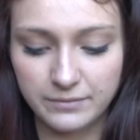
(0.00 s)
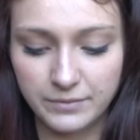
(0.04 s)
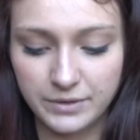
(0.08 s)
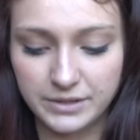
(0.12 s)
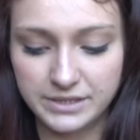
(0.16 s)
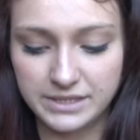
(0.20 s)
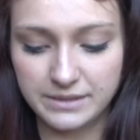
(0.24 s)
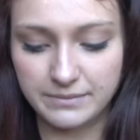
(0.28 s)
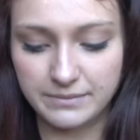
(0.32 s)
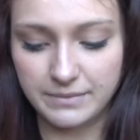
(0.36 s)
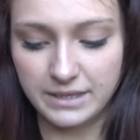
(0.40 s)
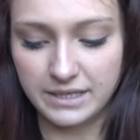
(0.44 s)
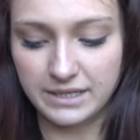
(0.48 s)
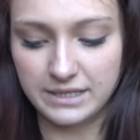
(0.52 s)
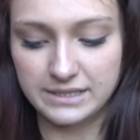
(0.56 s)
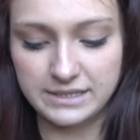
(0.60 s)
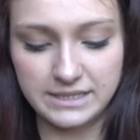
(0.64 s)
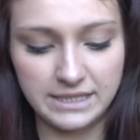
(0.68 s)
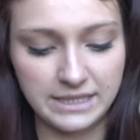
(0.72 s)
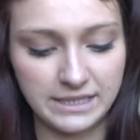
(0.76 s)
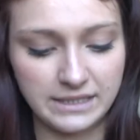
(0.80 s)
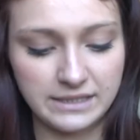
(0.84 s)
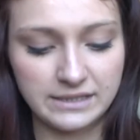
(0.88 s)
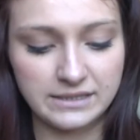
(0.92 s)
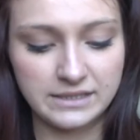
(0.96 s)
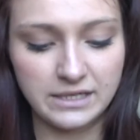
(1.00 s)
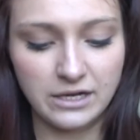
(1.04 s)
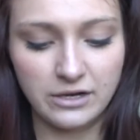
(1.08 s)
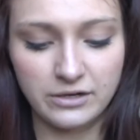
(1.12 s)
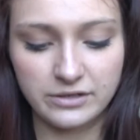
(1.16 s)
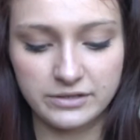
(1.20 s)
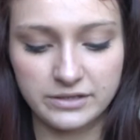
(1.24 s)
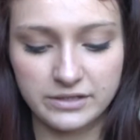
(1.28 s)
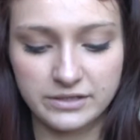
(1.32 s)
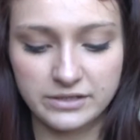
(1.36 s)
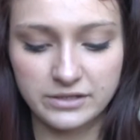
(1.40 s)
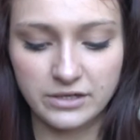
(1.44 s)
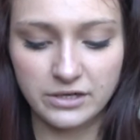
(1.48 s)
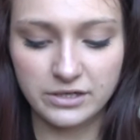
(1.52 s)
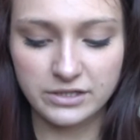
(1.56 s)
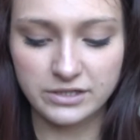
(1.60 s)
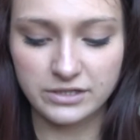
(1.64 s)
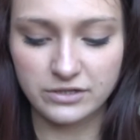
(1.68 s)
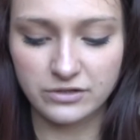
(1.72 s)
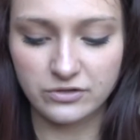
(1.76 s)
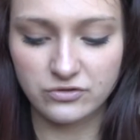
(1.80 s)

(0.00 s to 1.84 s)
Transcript: music magazines that are designed to